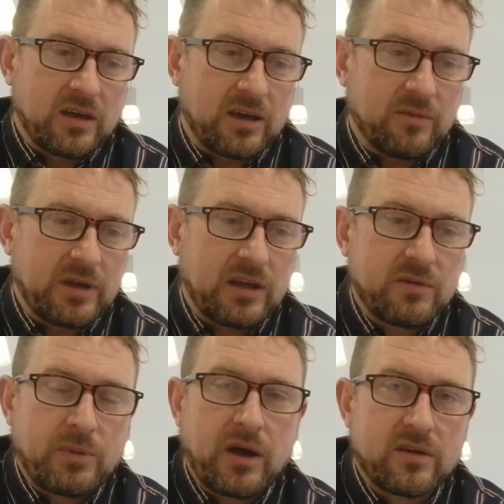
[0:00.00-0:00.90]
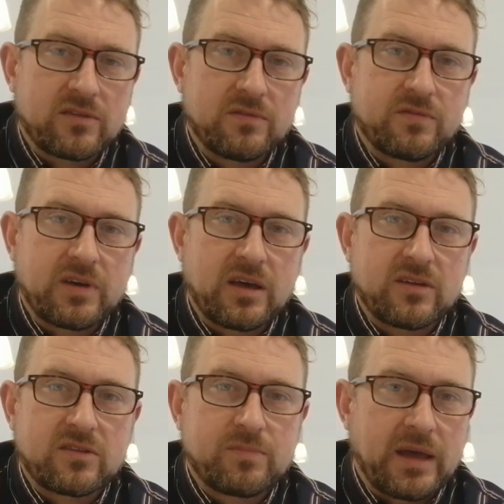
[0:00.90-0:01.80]
In other parts
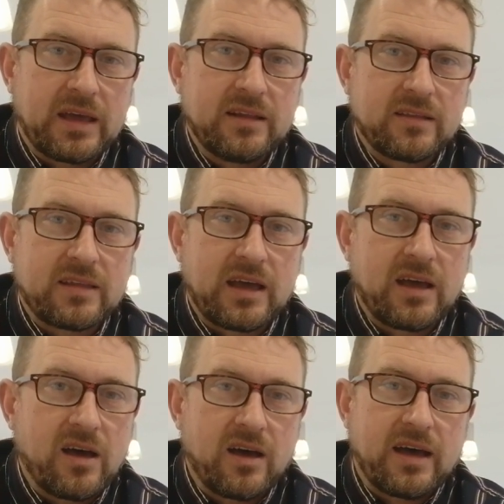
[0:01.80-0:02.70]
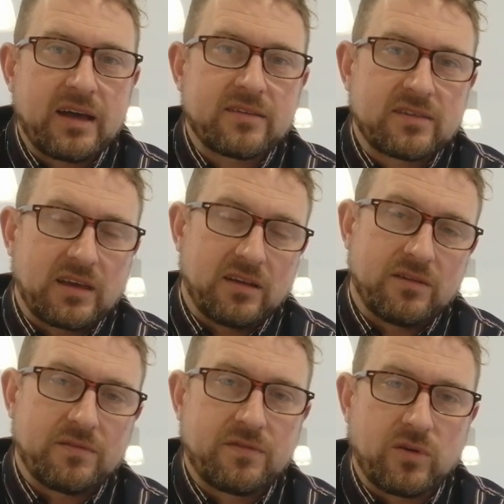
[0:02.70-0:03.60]
of Spain, they are
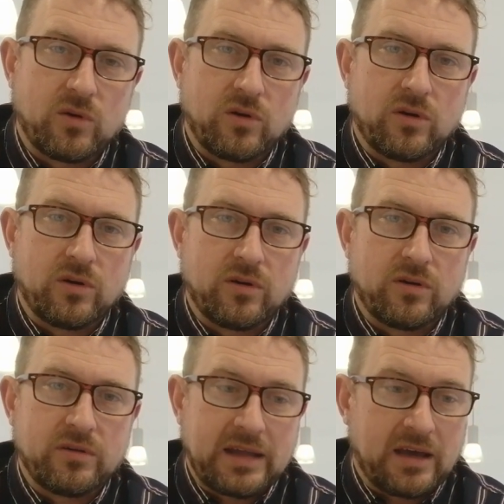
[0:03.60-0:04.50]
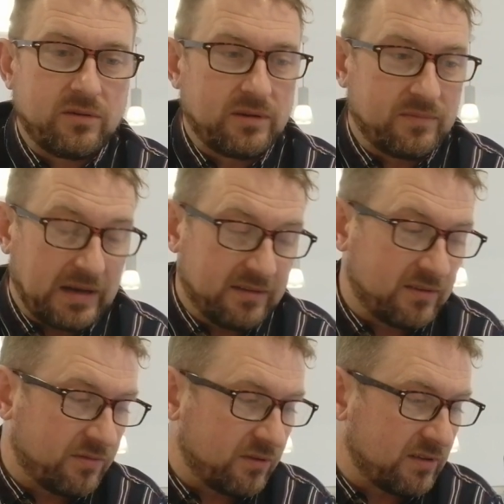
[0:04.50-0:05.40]
asking for, now in
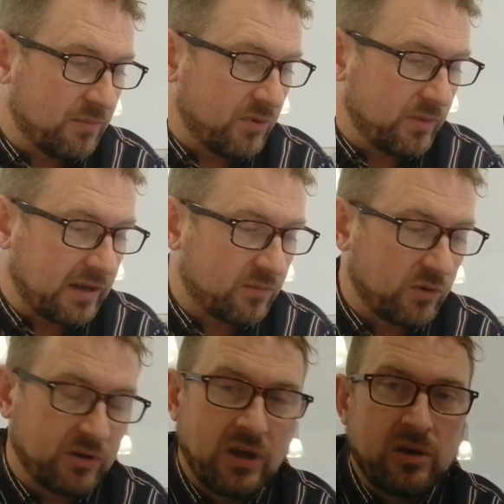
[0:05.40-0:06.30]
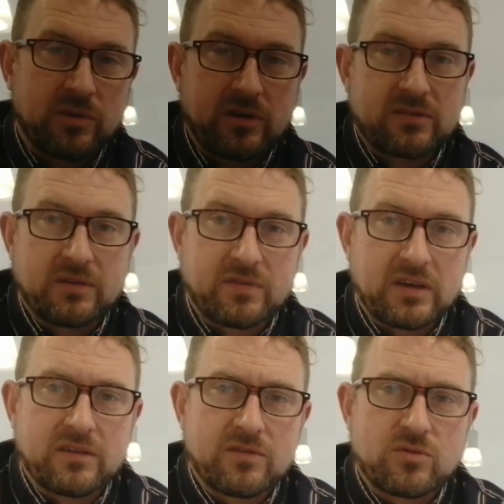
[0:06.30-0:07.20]
Valencia, for example, we had one, they're asking for
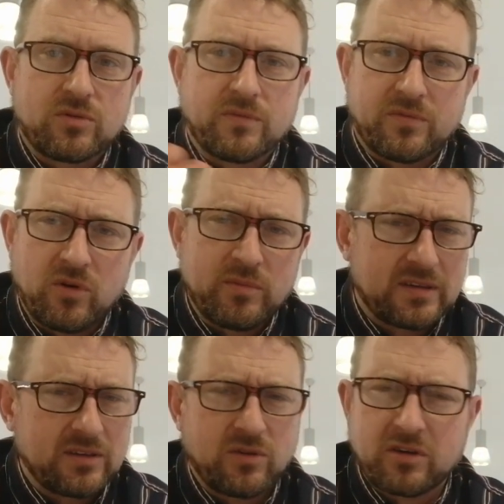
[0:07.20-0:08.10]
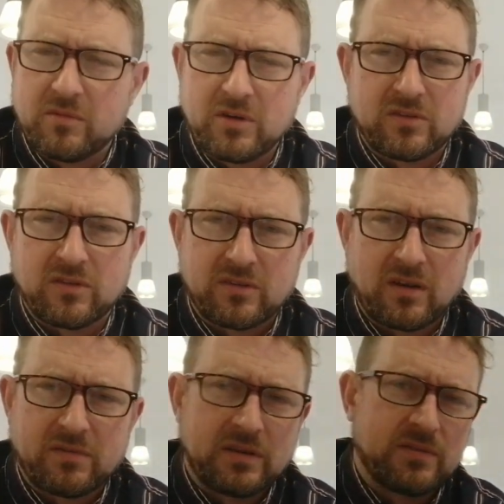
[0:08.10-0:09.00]
individual conformity documents and
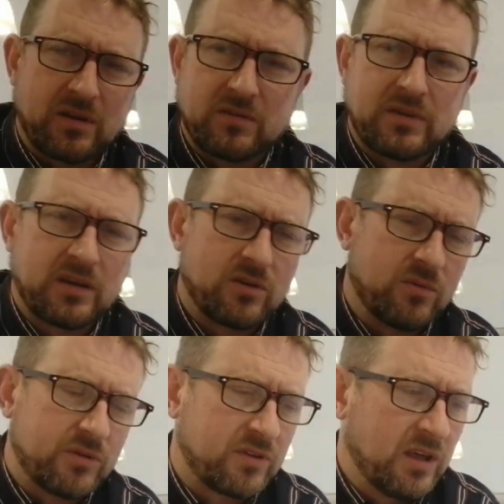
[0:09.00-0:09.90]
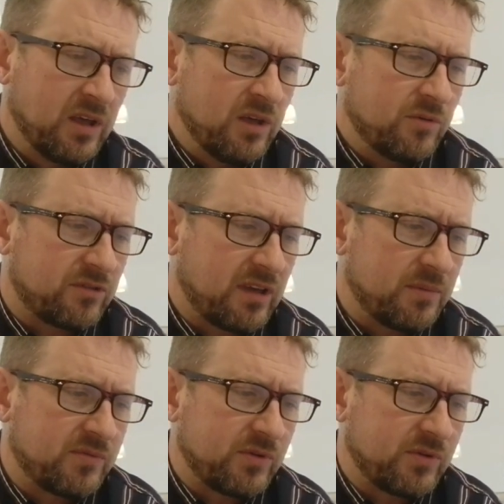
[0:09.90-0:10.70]
stuff, even though the vehicle was here